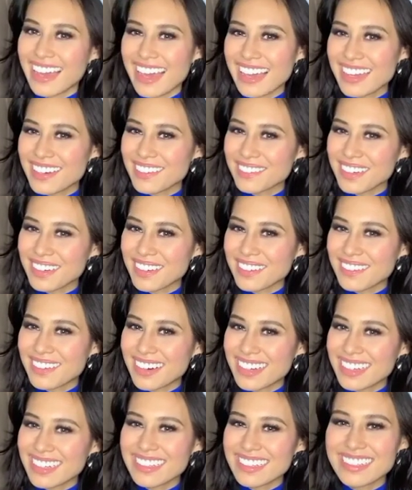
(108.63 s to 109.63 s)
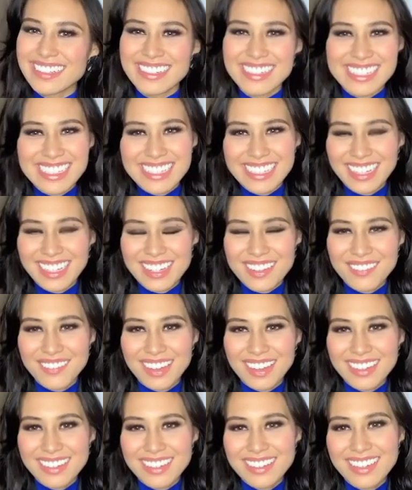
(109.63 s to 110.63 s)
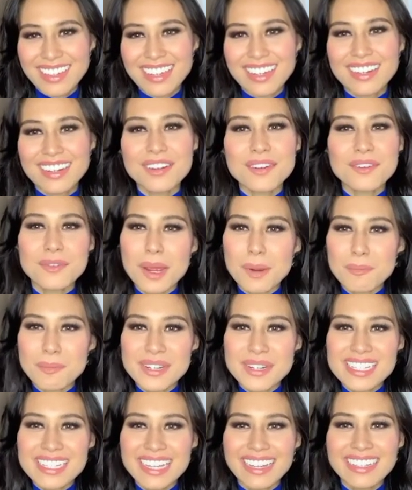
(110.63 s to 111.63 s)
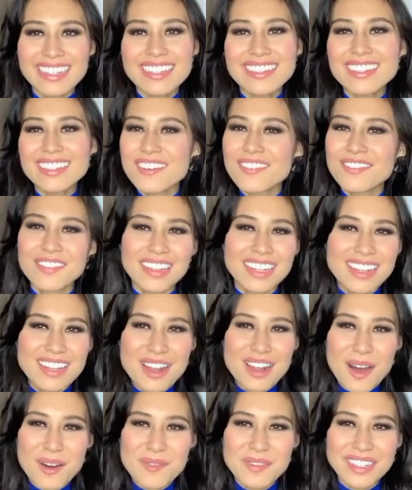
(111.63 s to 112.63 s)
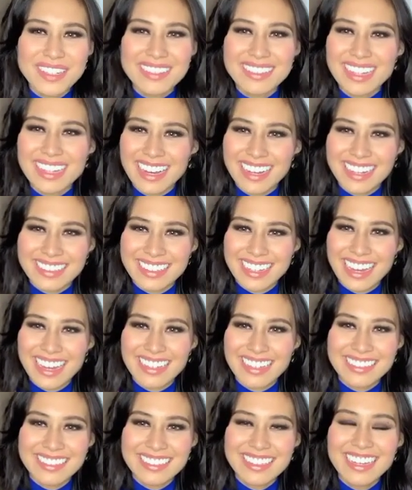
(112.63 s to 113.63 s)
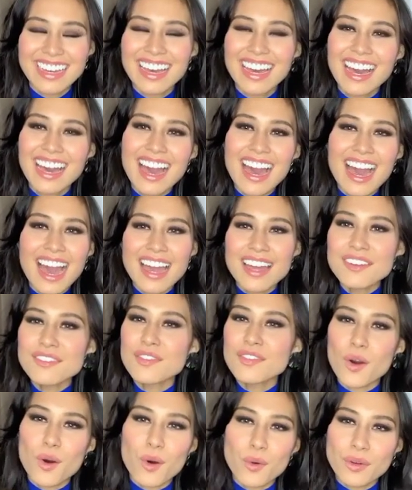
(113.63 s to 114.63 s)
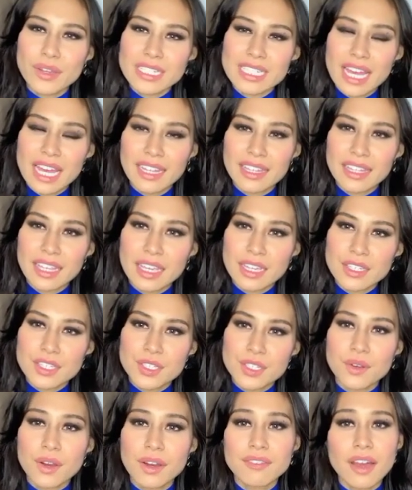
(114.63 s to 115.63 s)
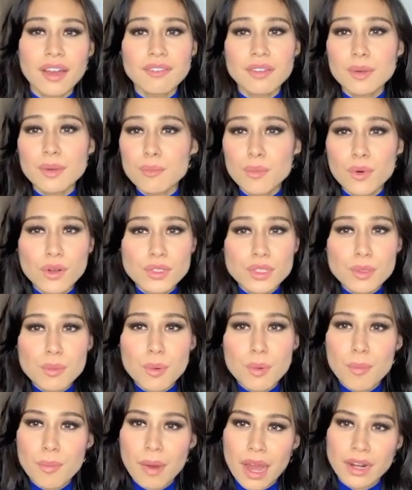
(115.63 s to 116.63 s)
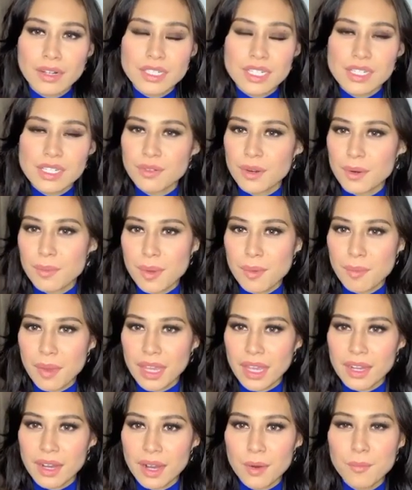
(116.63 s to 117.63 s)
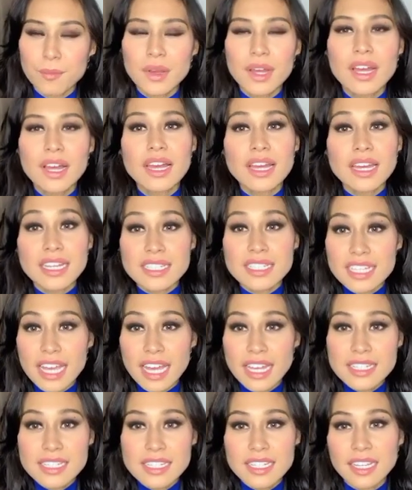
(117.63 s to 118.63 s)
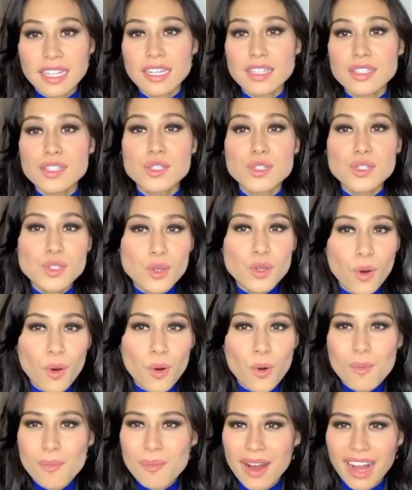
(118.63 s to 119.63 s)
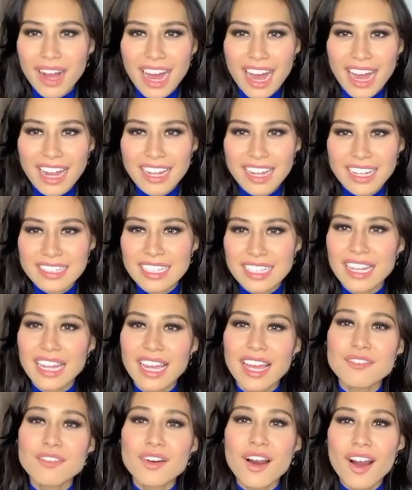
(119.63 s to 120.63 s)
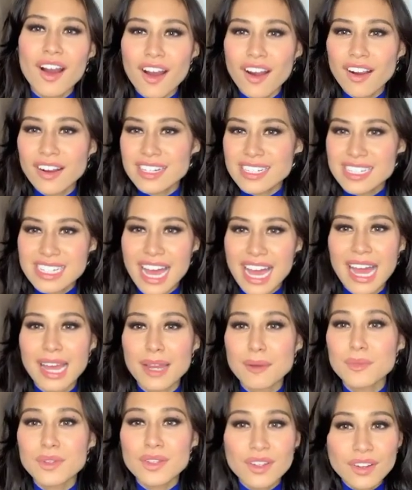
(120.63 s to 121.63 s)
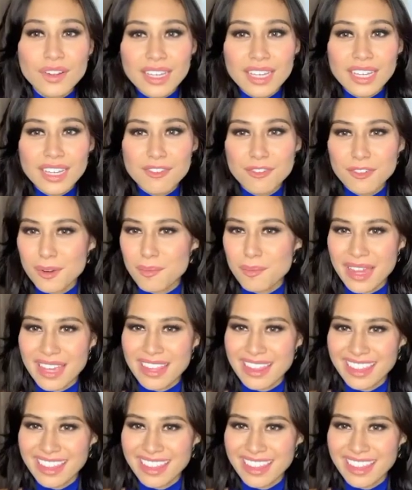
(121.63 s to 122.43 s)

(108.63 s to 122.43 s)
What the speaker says: Hey everyone, Cristela Velio here, representing the phenomenal Aklan. I've always had the issue of having multiple pouches for my makeup. It tends to get so makalat and I have a hard time looking for my